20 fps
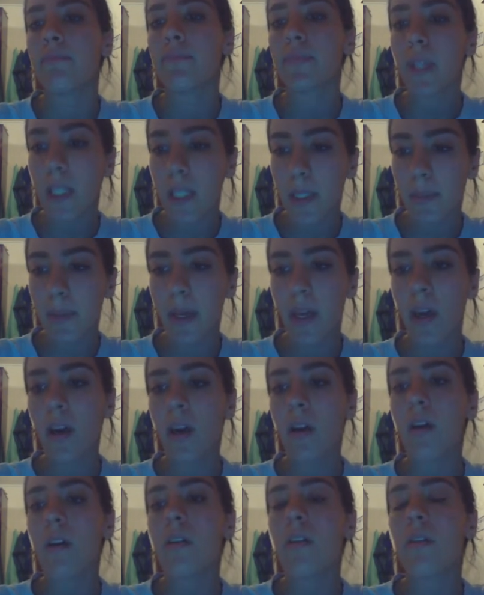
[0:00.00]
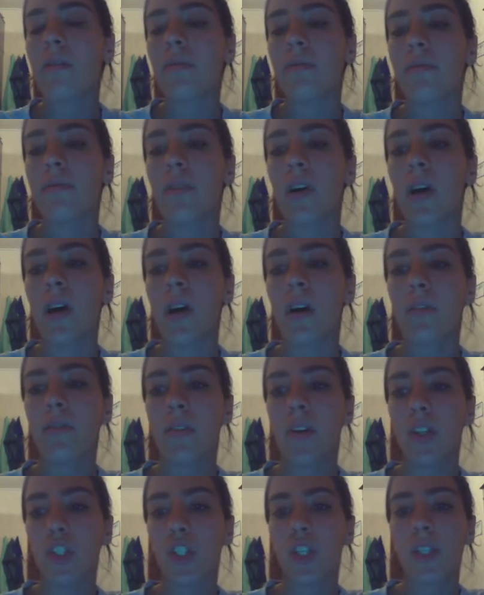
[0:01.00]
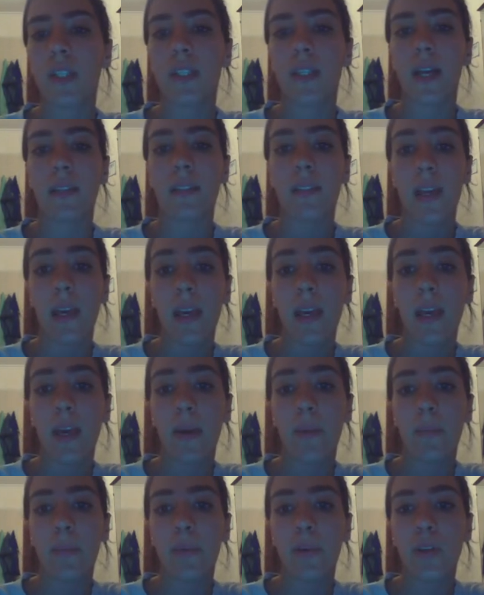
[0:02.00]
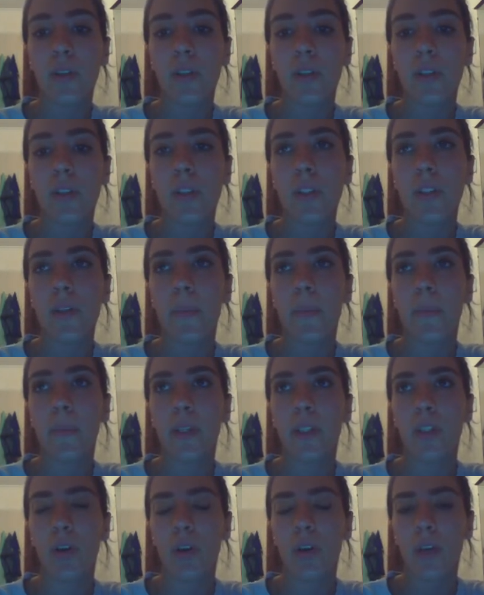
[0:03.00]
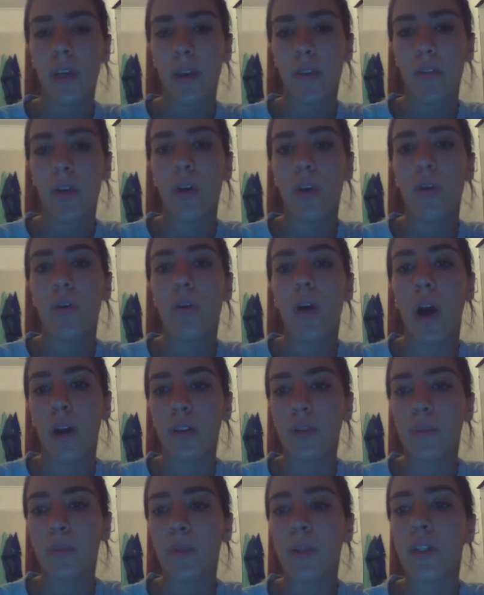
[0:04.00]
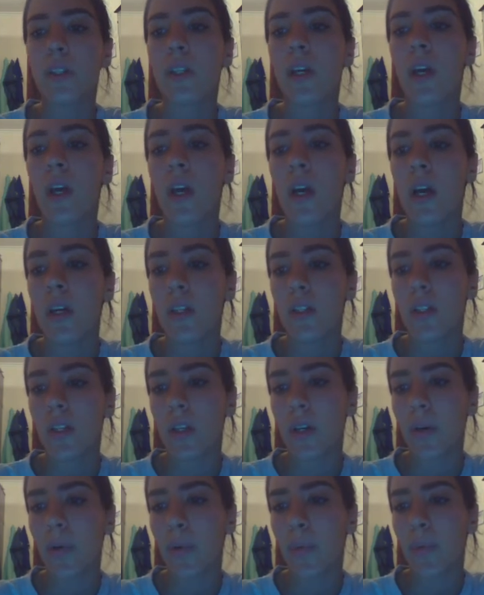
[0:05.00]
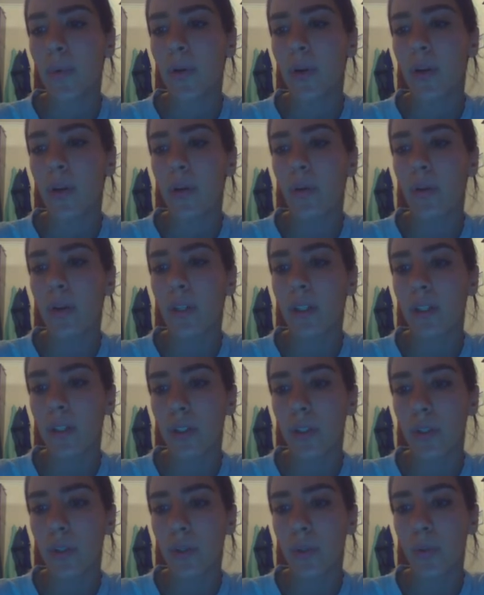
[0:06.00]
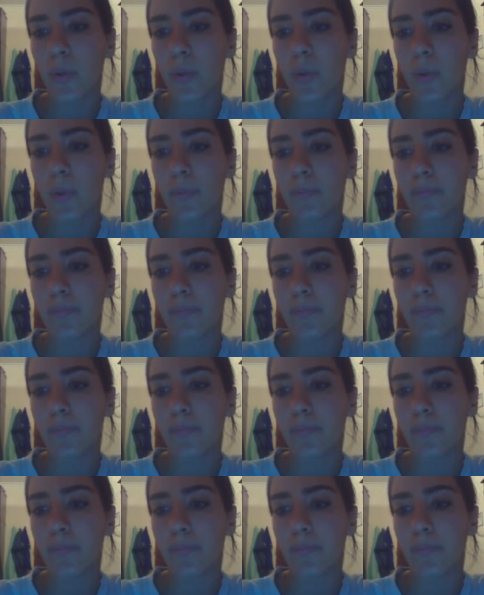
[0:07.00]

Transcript: speaking of functions that take input but don't give you output, we're going to